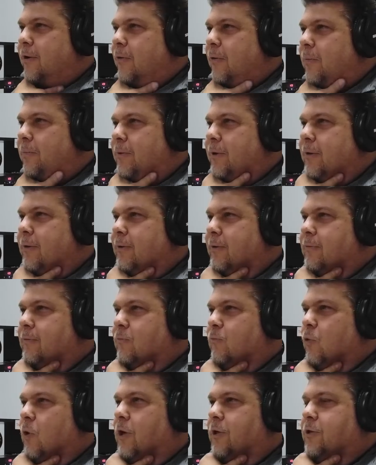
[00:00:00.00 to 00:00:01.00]
up there
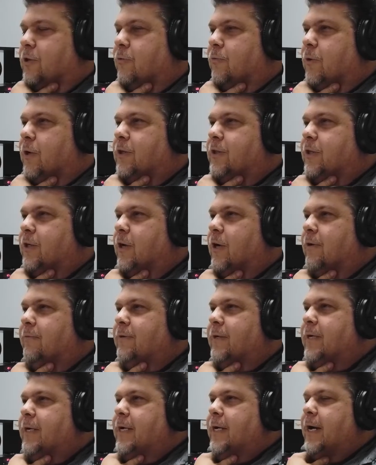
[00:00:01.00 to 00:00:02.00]
and wash the rust
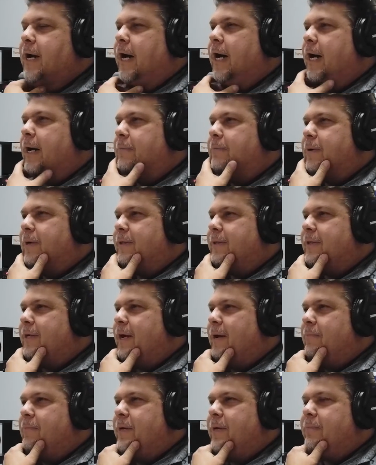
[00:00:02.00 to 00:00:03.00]
off. But
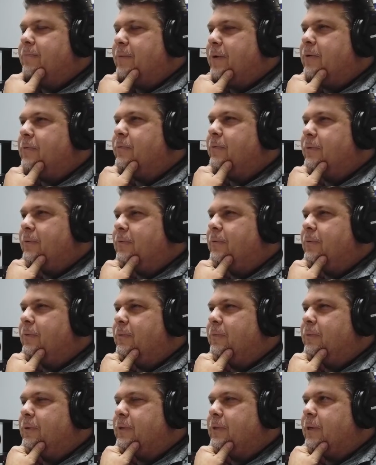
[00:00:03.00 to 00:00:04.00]
yeah, B&B
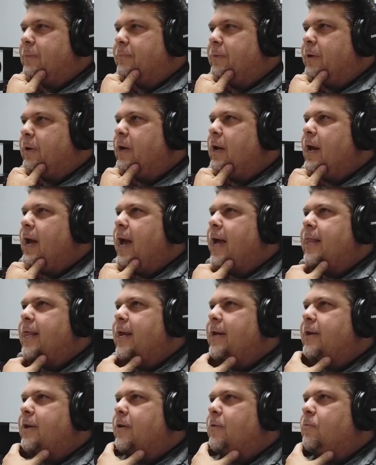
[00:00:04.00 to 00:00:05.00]
was up there. And
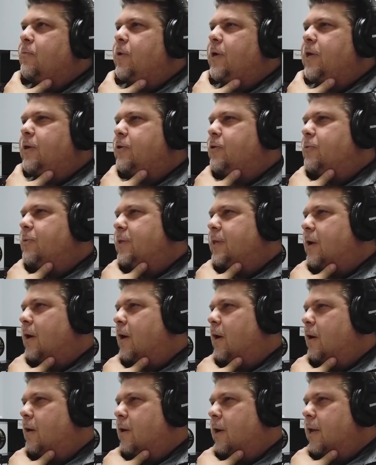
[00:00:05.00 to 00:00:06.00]
then what do you do with the
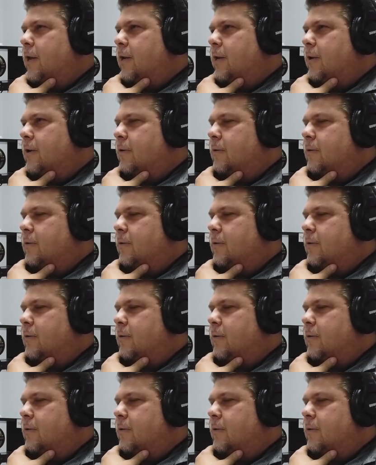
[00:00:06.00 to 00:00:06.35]
Harden